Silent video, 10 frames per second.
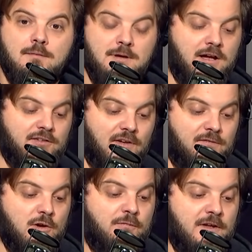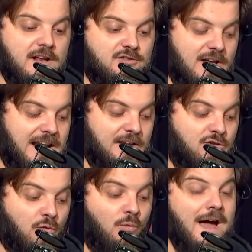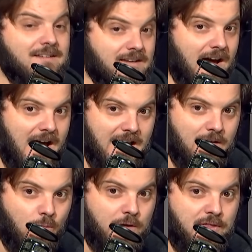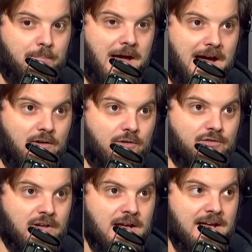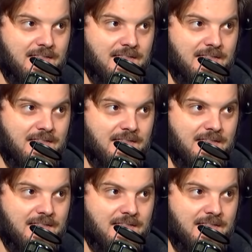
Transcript: because if you finish in a direct tie with the Packers,